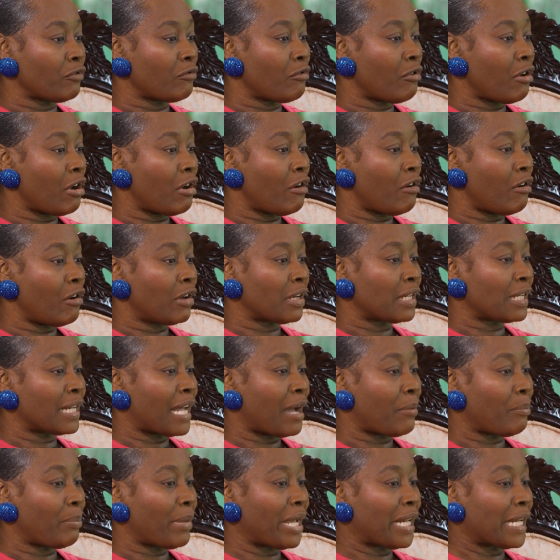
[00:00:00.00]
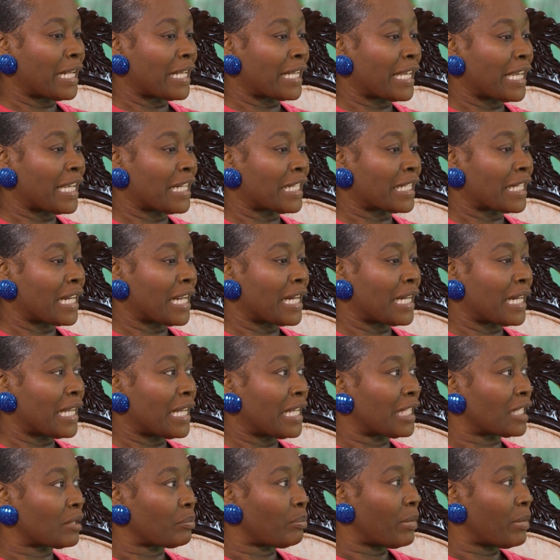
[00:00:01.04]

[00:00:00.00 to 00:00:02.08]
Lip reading: you are on that medication, it's